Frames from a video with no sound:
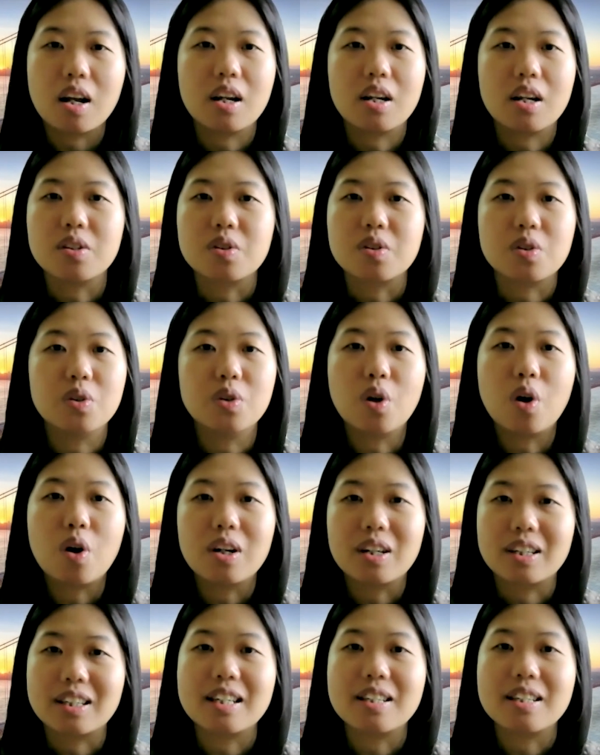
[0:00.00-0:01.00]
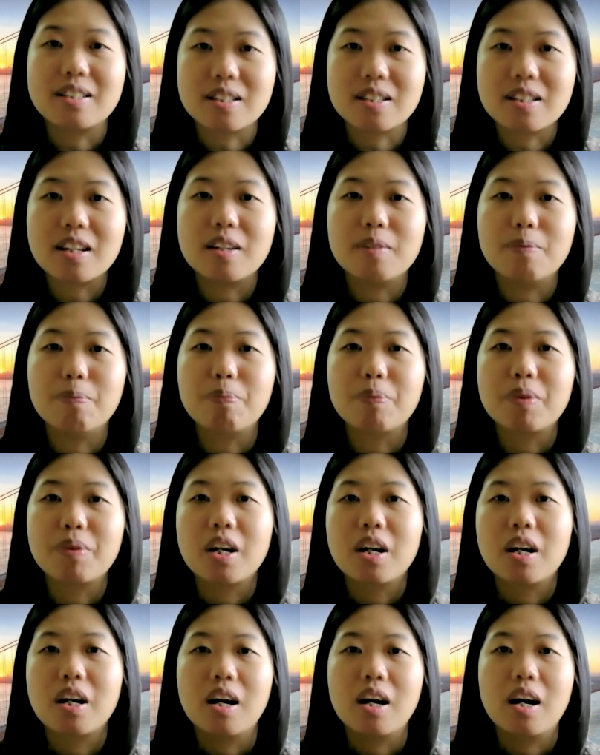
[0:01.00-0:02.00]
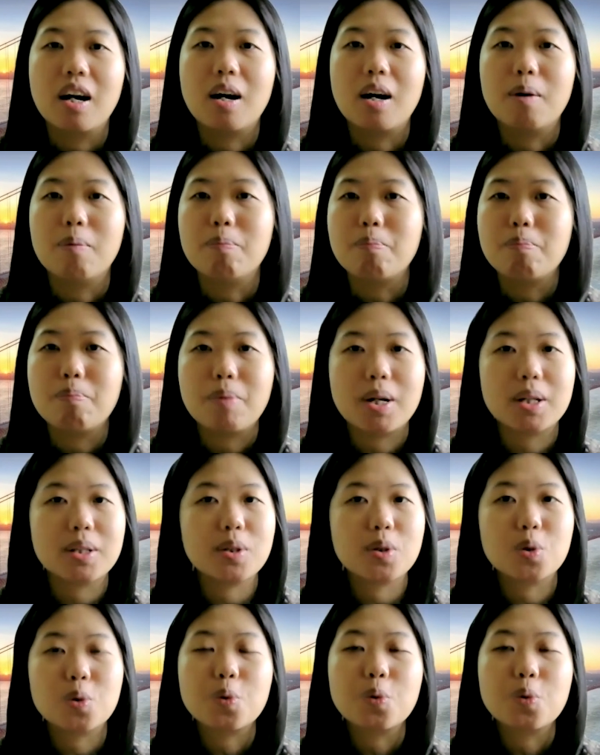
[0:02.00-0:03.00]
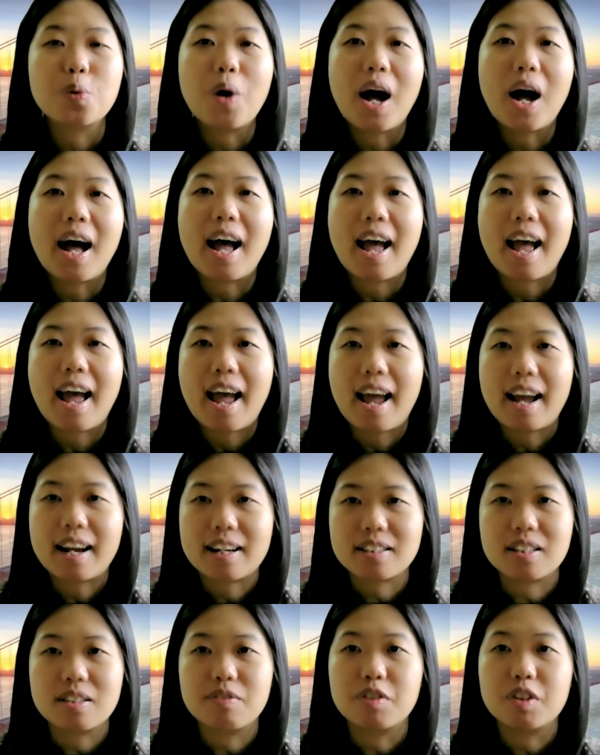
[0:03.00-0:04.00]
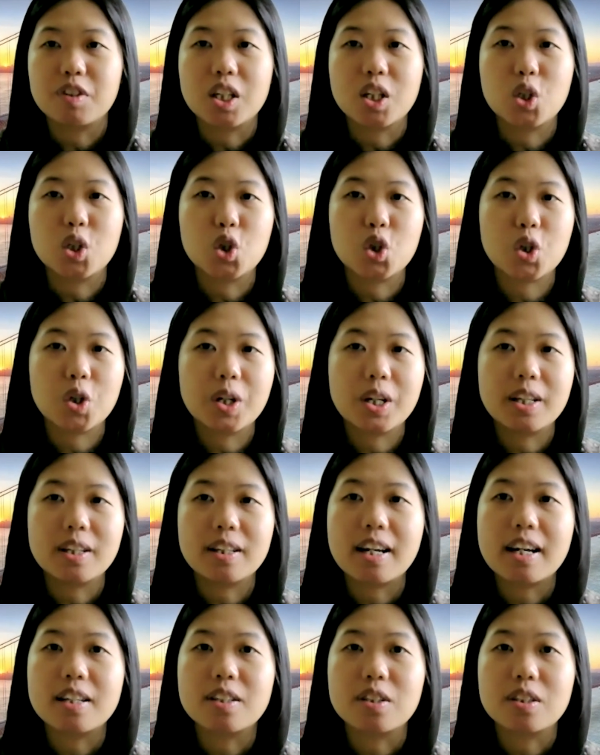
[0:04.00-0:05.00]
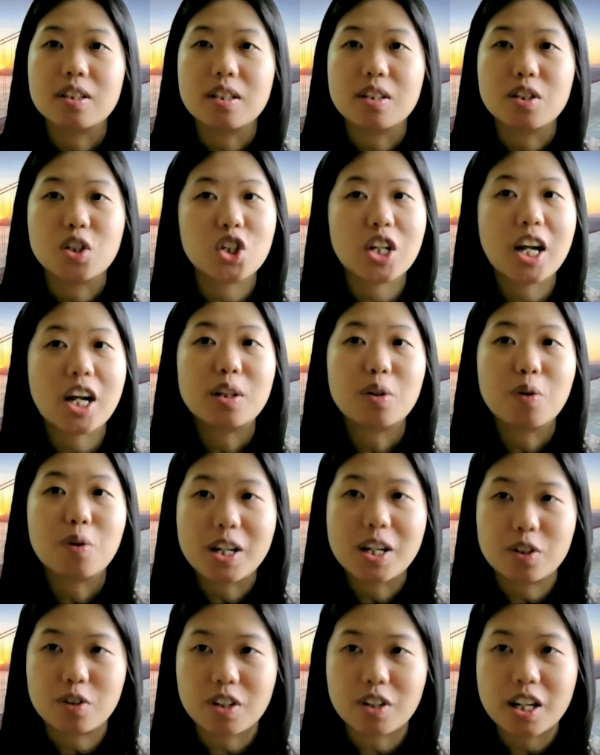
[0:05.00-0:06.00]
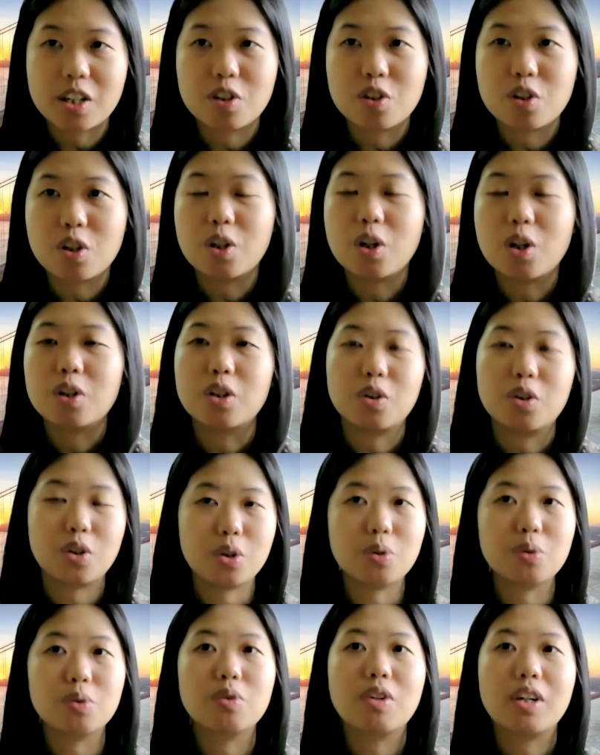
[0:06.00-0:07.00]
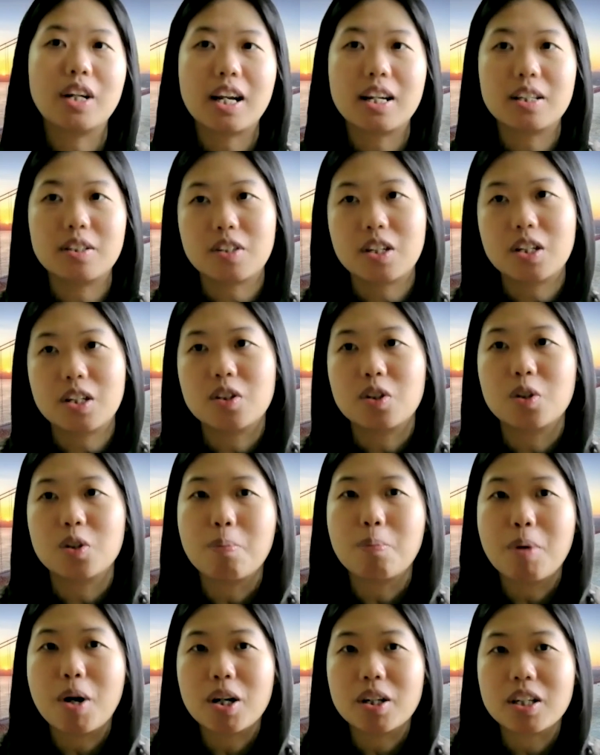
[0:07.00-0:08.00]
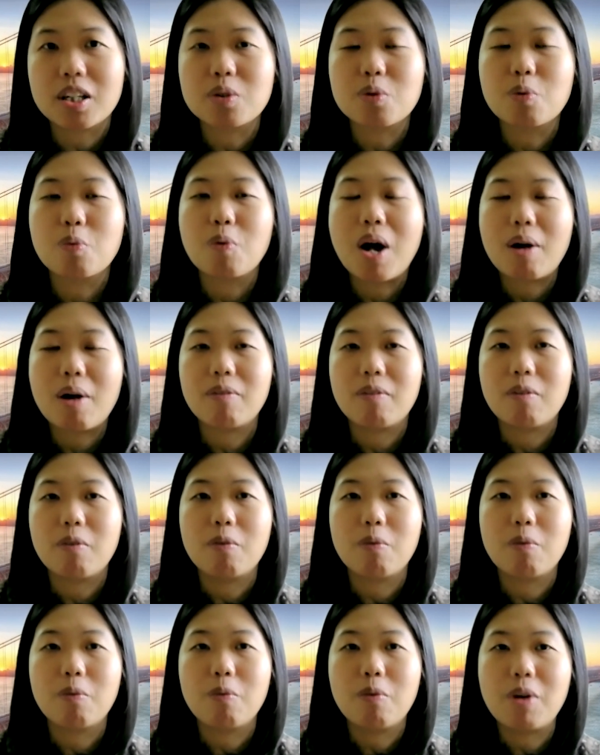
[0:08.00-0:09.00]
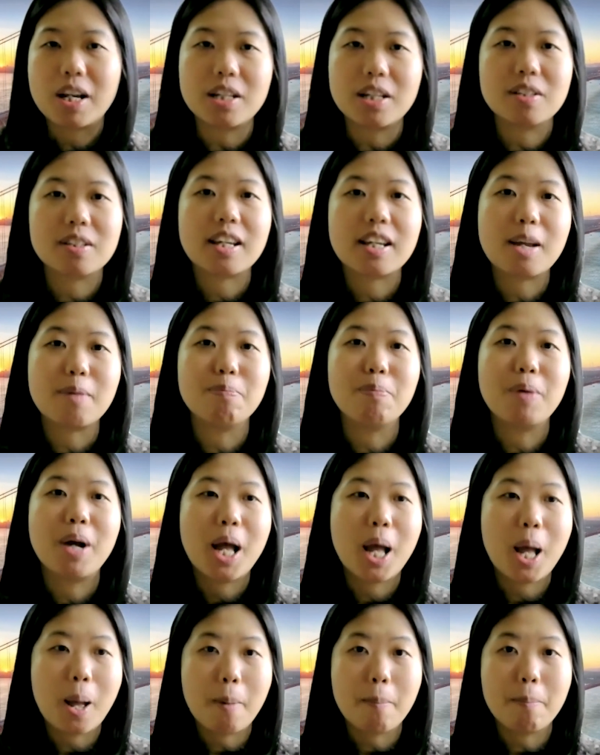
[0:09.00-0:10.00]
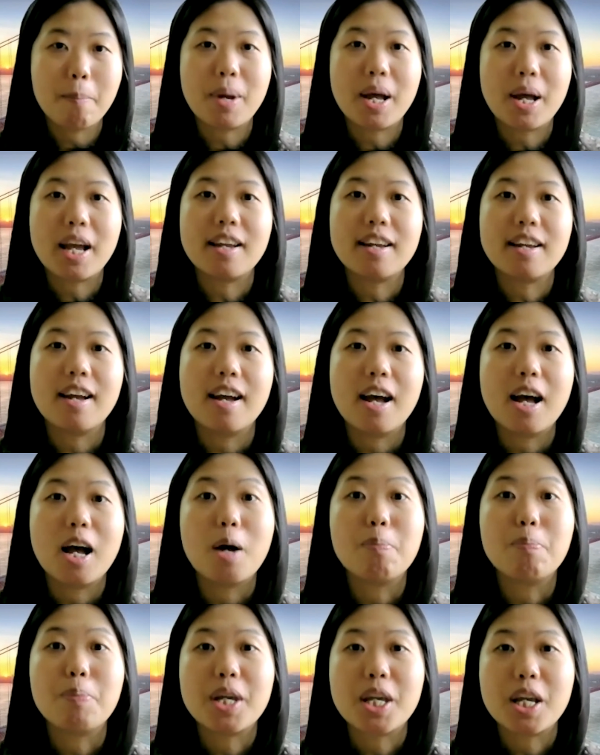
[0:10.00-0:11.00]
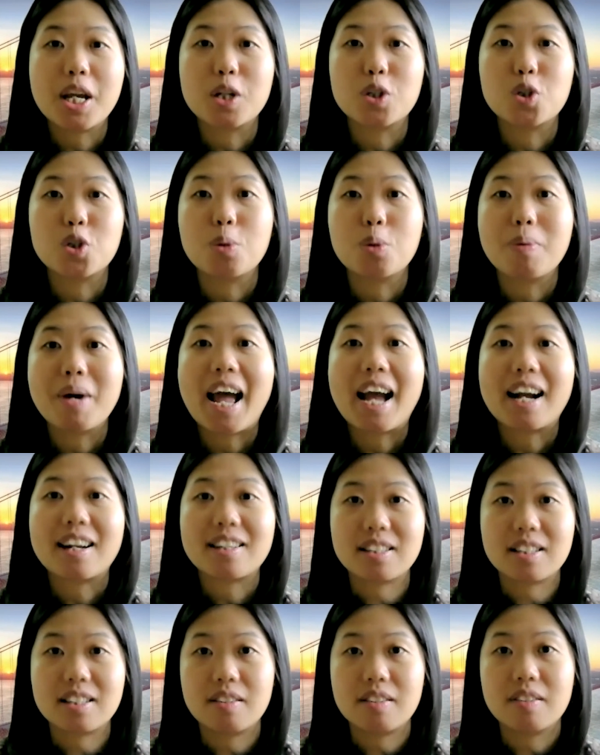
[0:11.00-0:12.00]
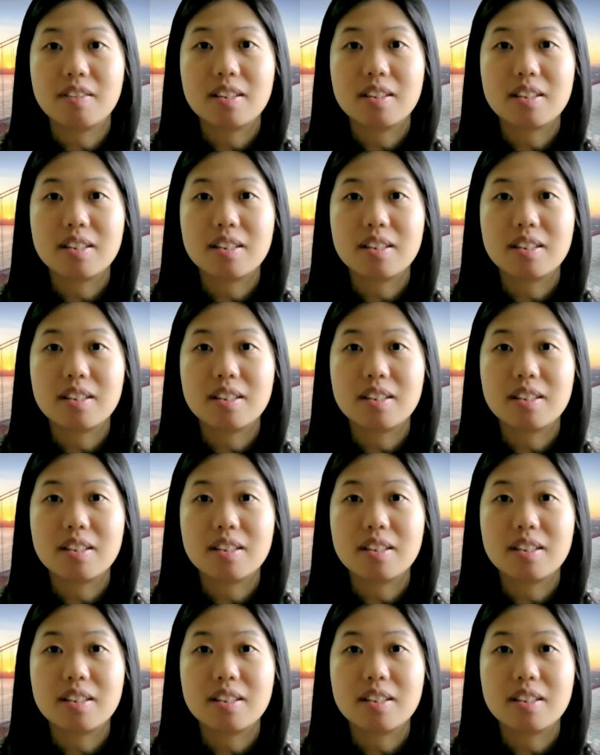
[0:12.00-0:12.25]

is not a concern. Mothers who are actively joining the shadow education or the tutoring educational market race game may appear to be active,